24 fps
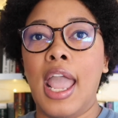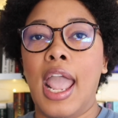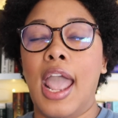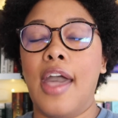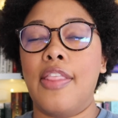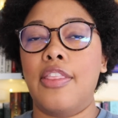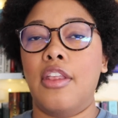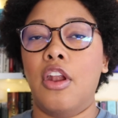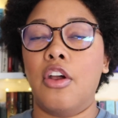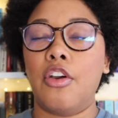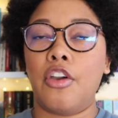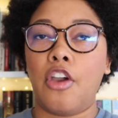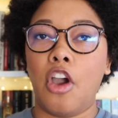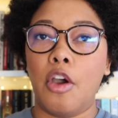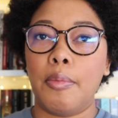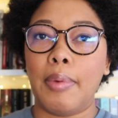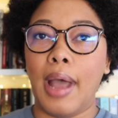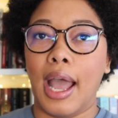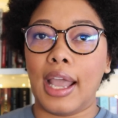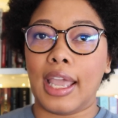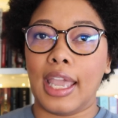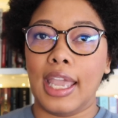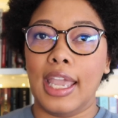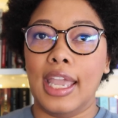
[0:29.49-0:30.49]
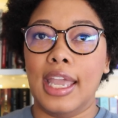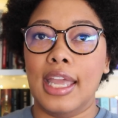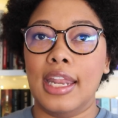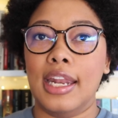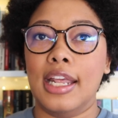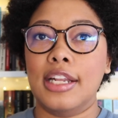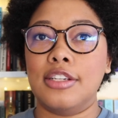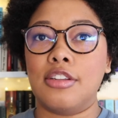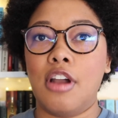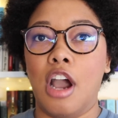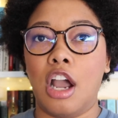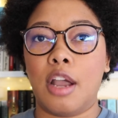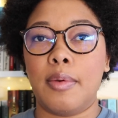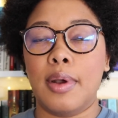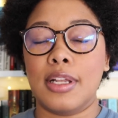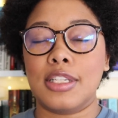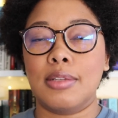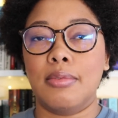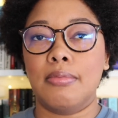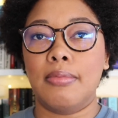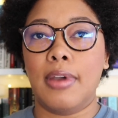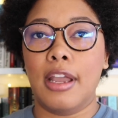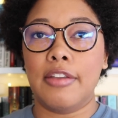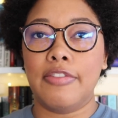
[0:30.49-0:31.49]
and then I'll go back in and talk about
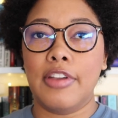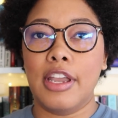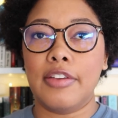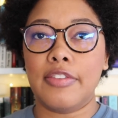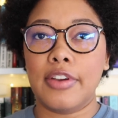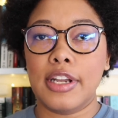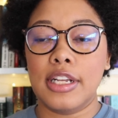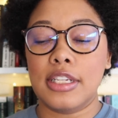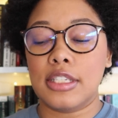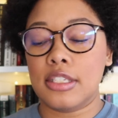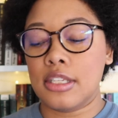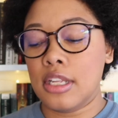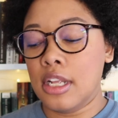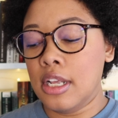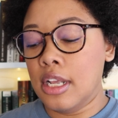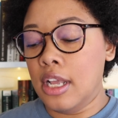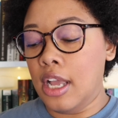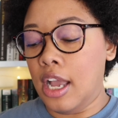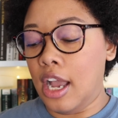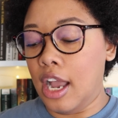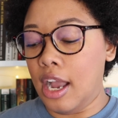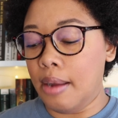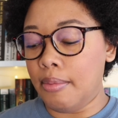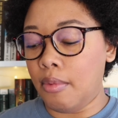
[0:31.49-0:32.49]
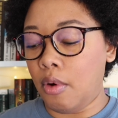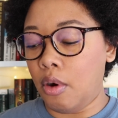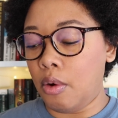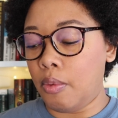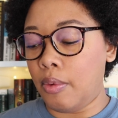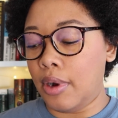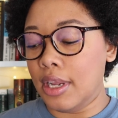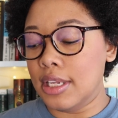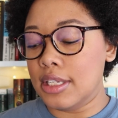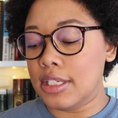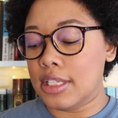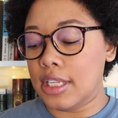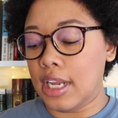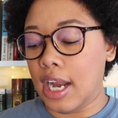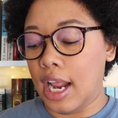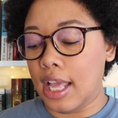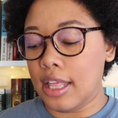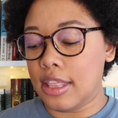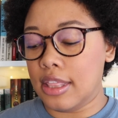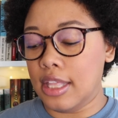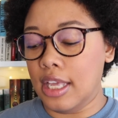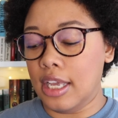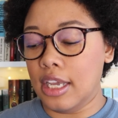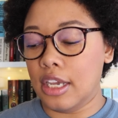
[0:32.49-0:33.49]
some of my favorites, or ones that I
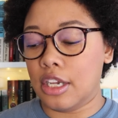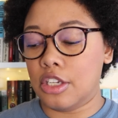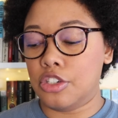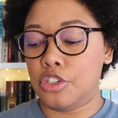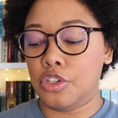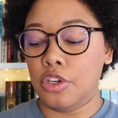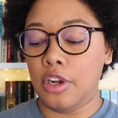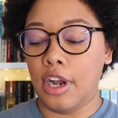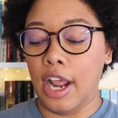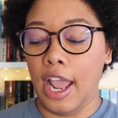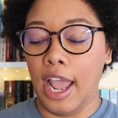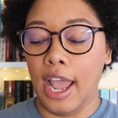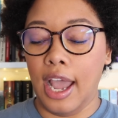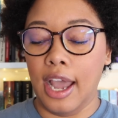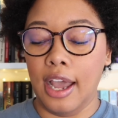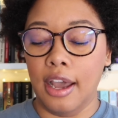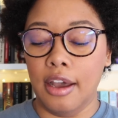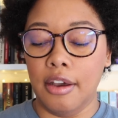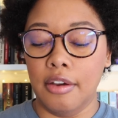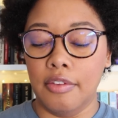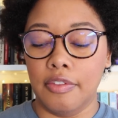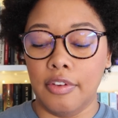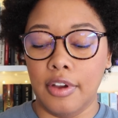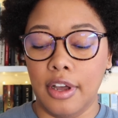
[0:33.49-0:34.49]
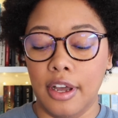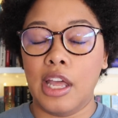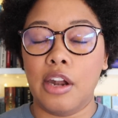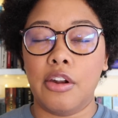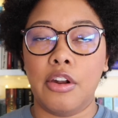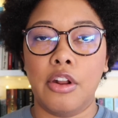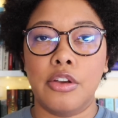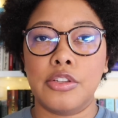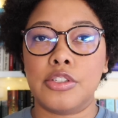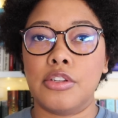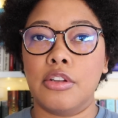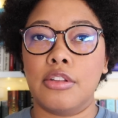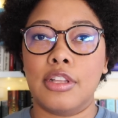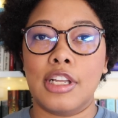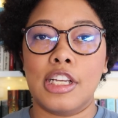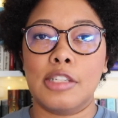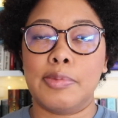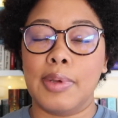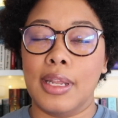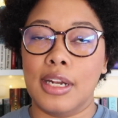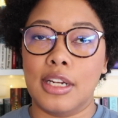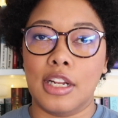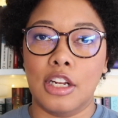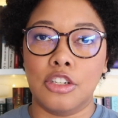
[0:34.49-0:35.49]
think should have, I don't know, certain things
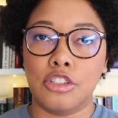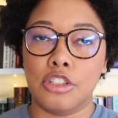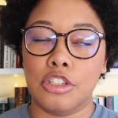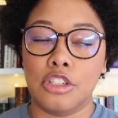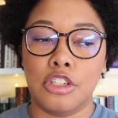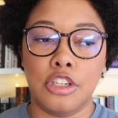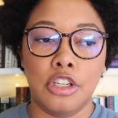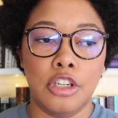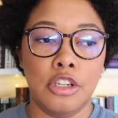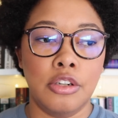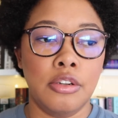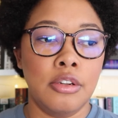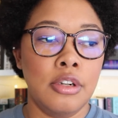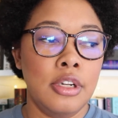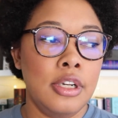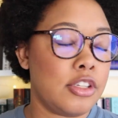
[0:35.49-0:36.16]
paid attention to.